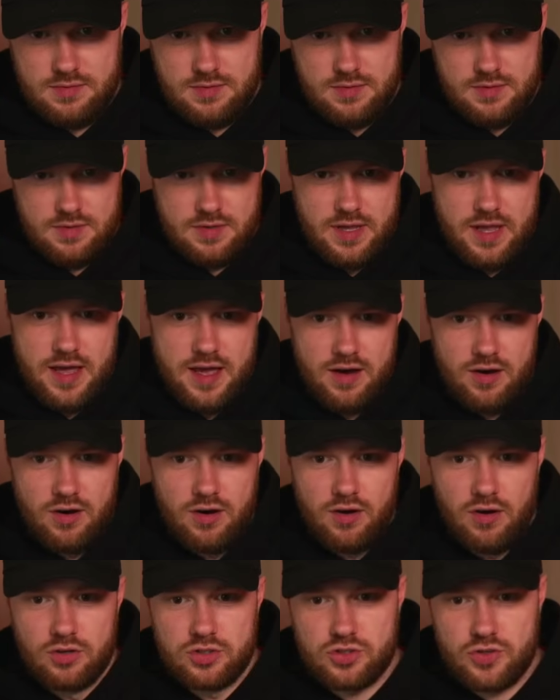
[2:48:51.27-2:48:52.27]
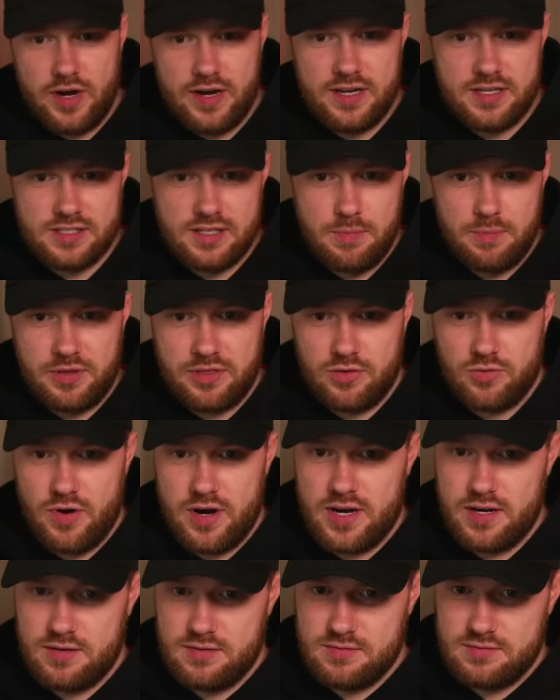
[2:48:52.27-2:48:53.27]
Yeah, Australia's number
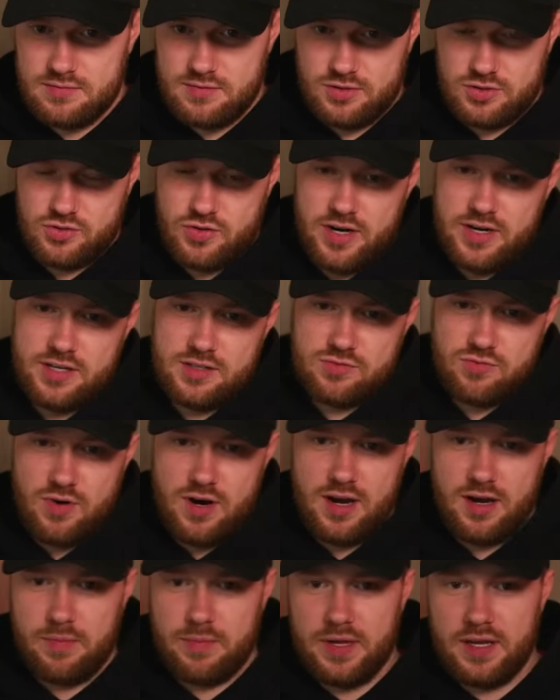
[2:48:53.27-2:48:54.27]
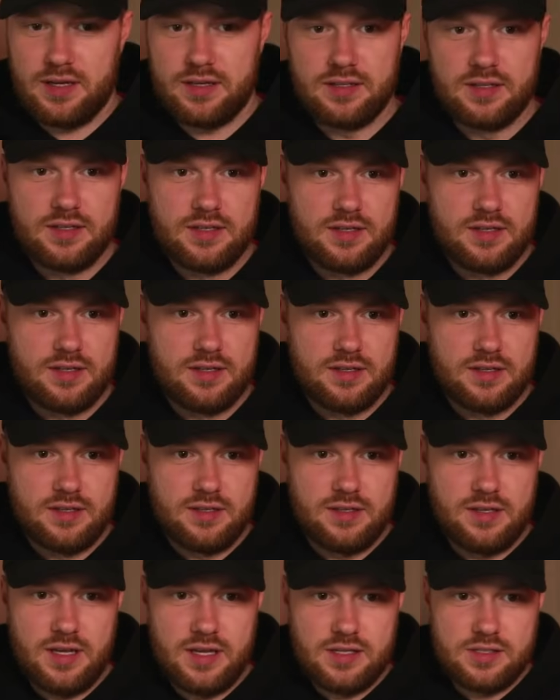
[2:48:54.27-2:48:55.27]
3. Australia's right up there.
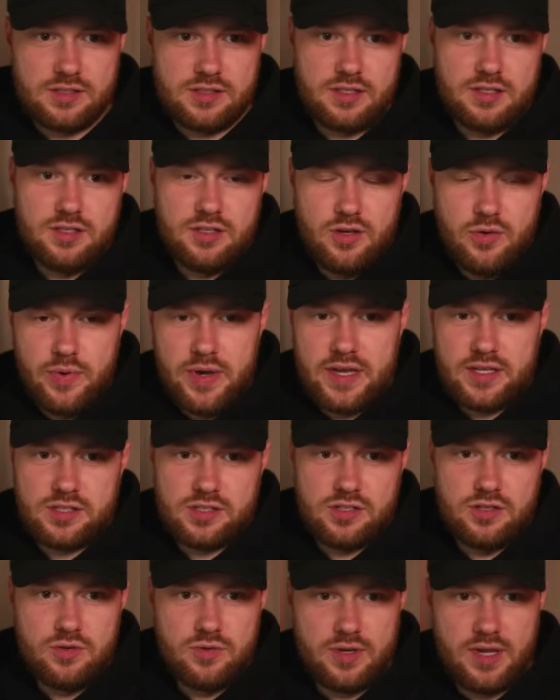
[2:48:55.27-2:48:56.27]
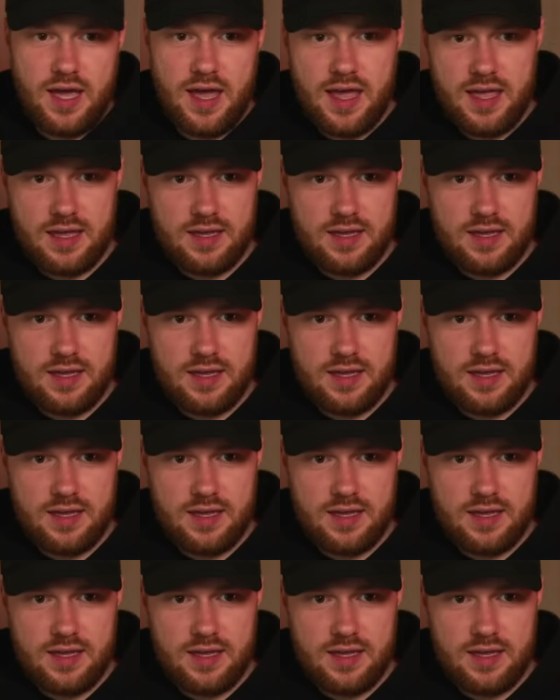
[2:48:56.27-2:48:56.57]
It's US, UK,